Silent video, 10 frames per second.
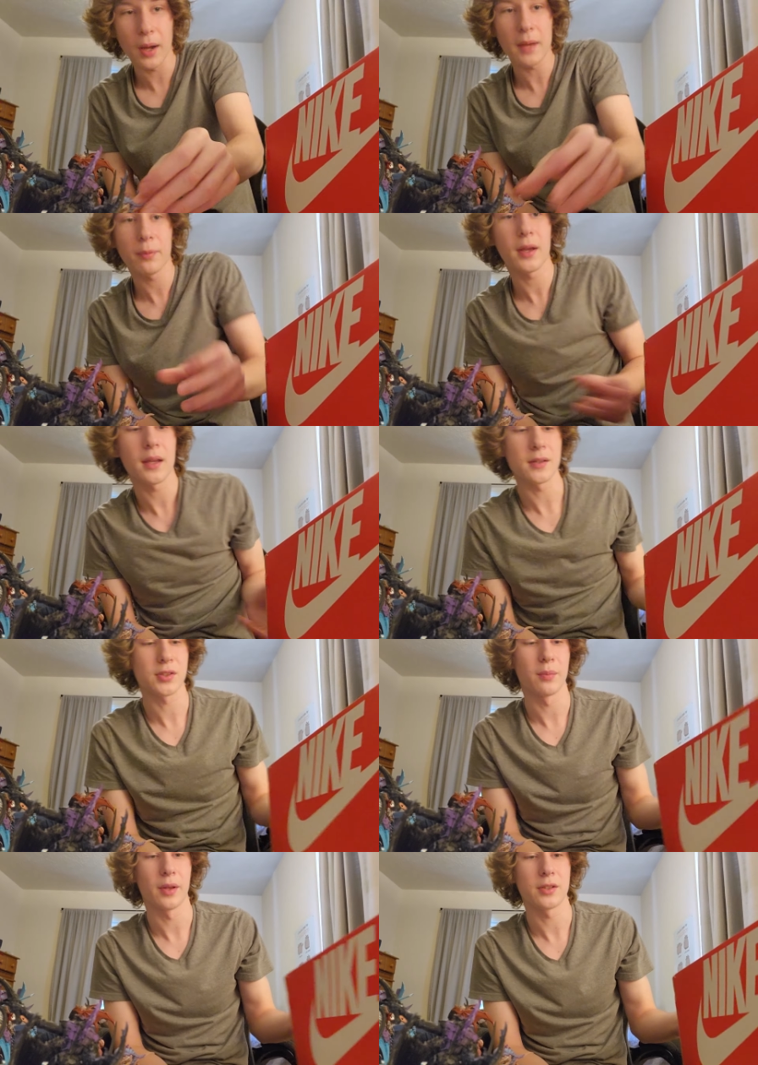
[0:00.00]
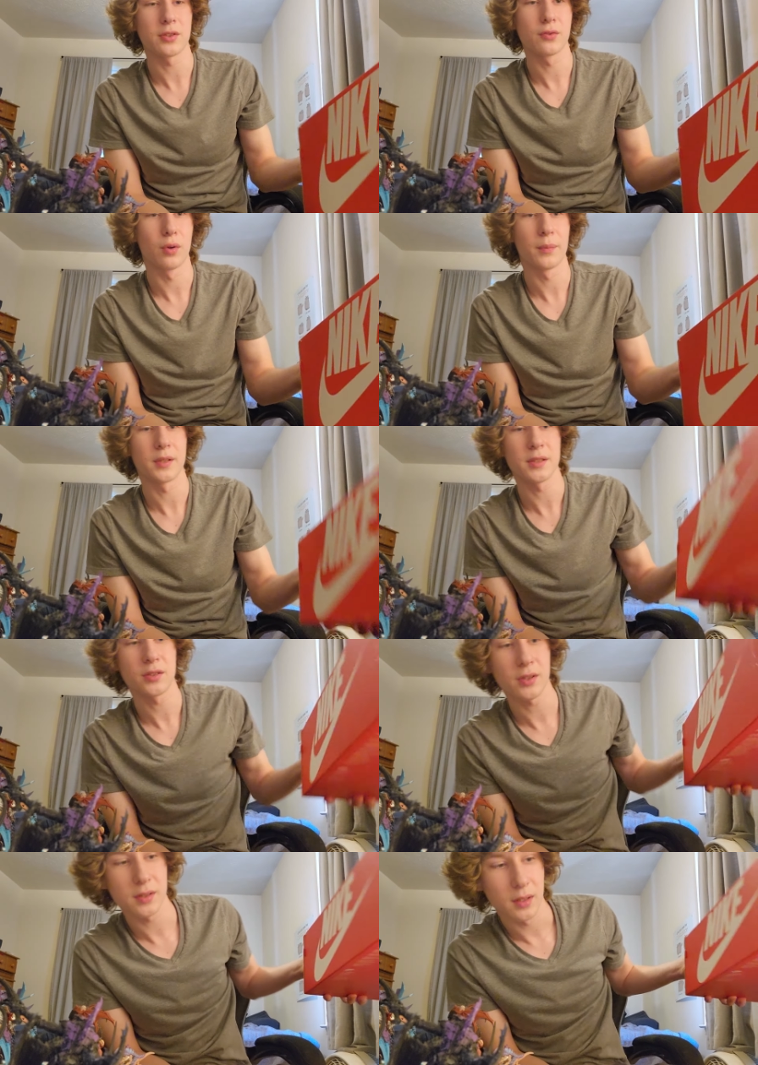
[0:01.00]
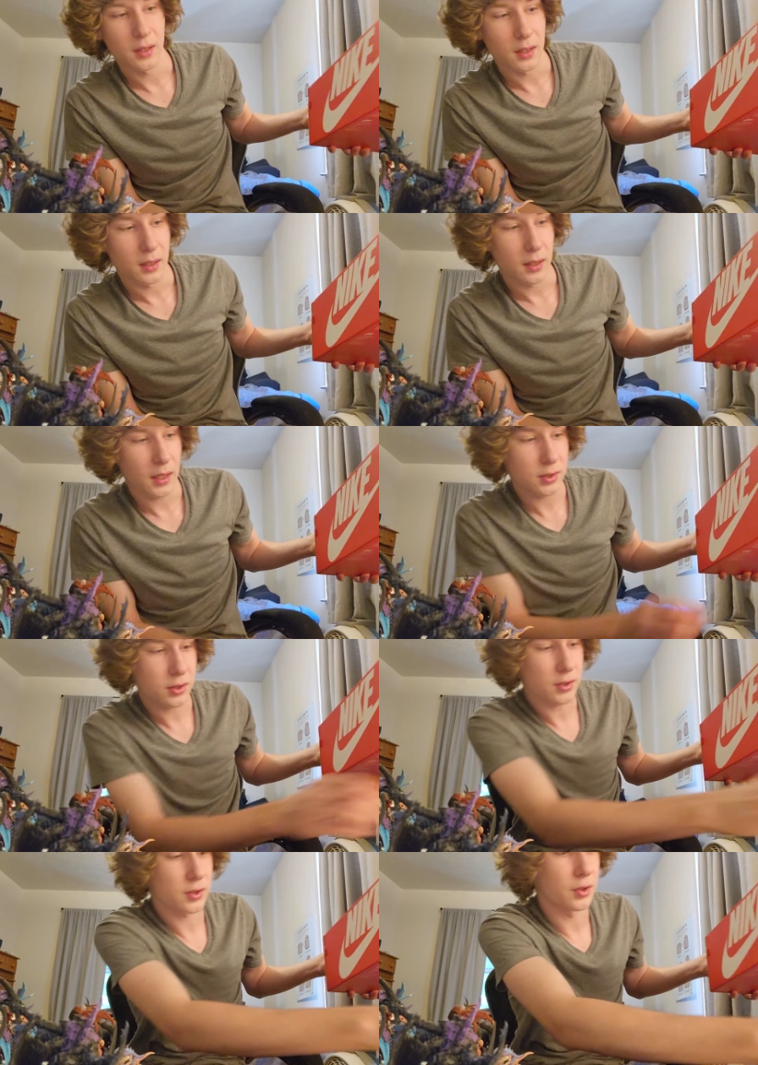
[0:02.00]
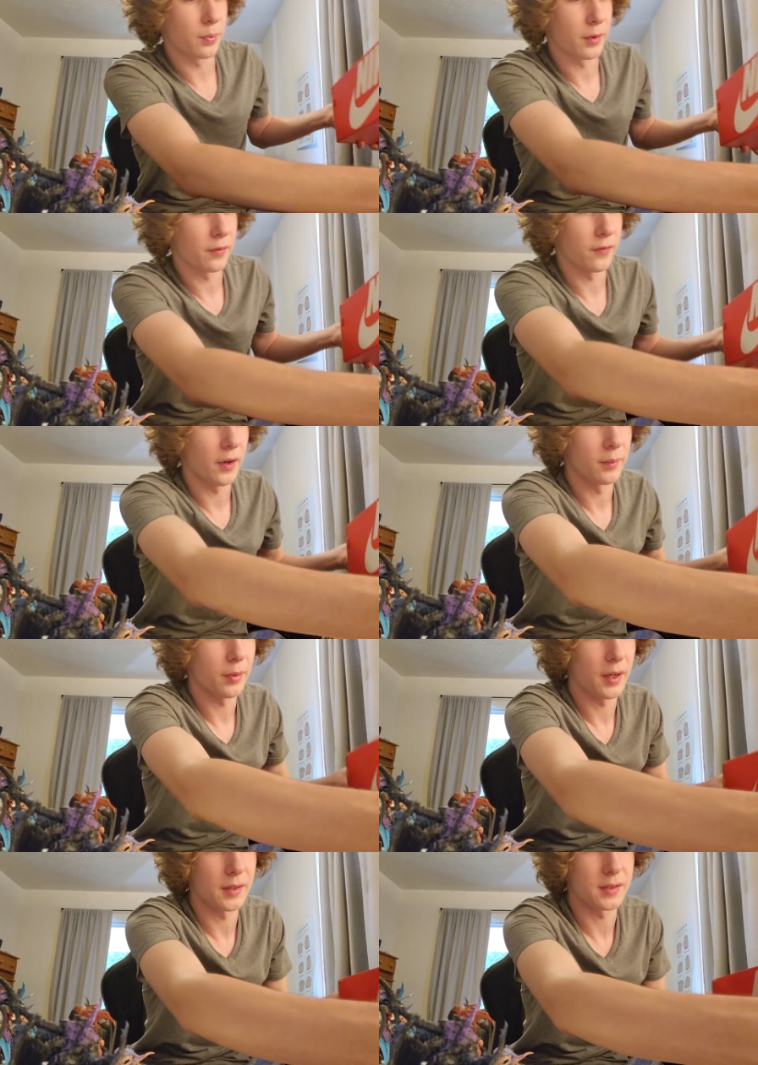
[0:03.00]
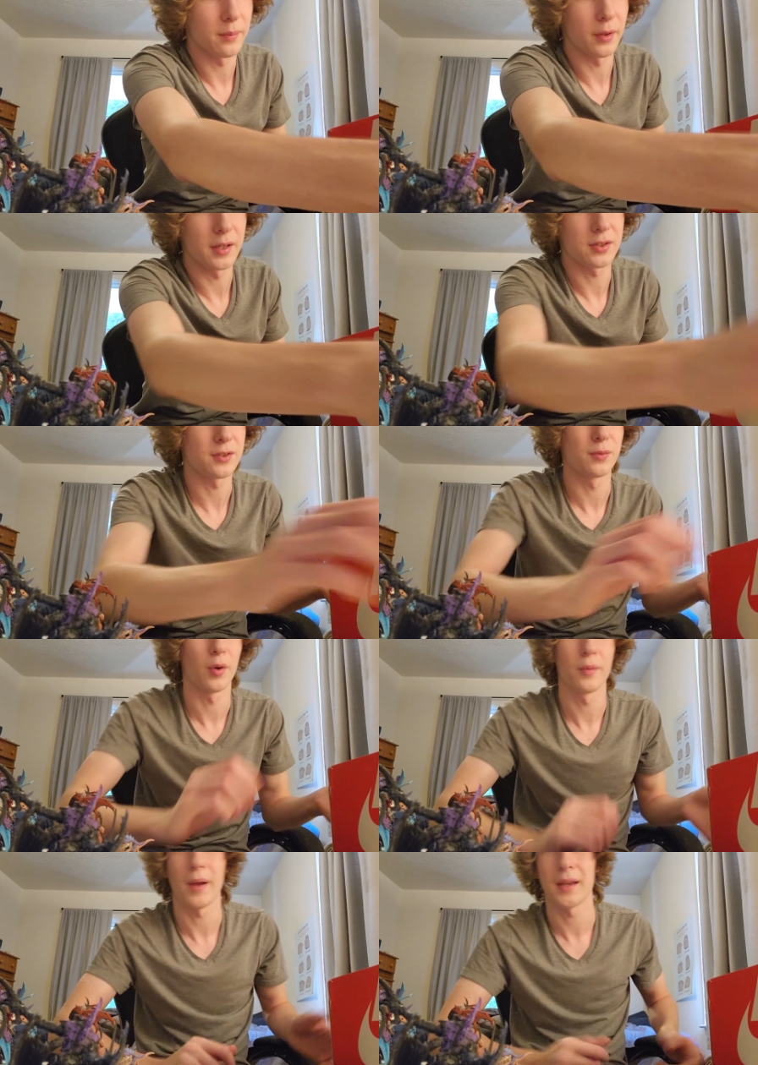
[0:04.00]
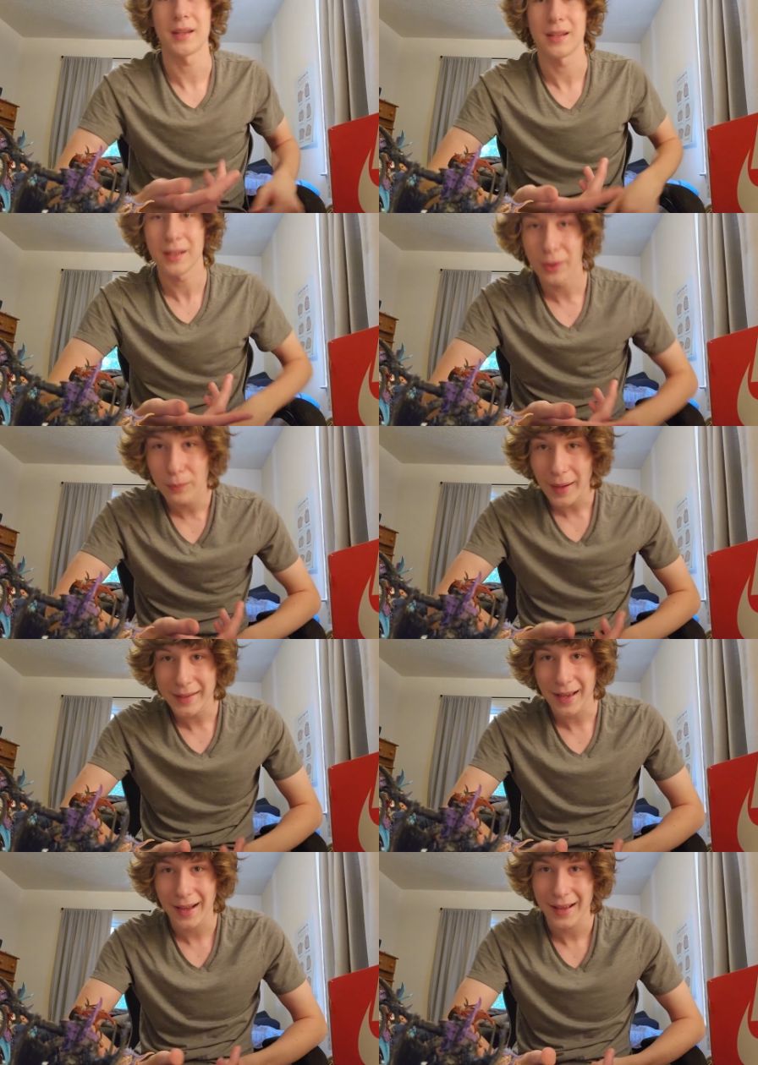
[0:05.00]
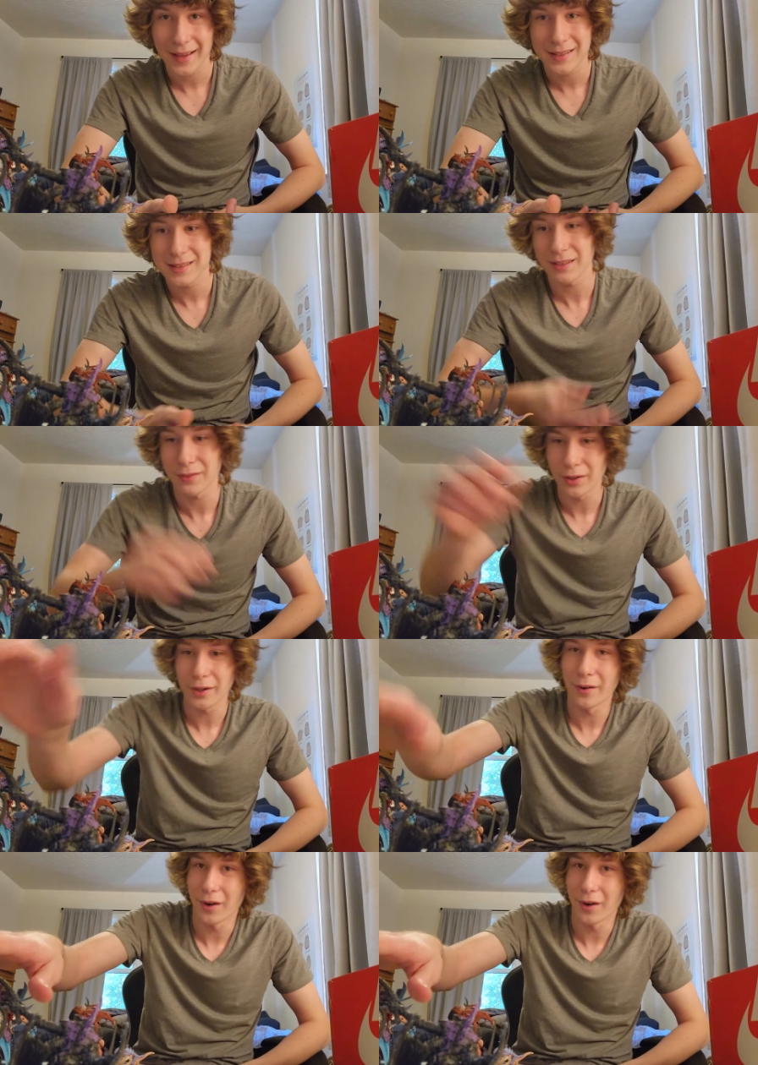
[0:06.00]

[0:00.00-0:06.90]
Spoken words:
But I play Assimilation Swarm because it's just super fun playing Assimilation Swarm. I can heal my guys if they're near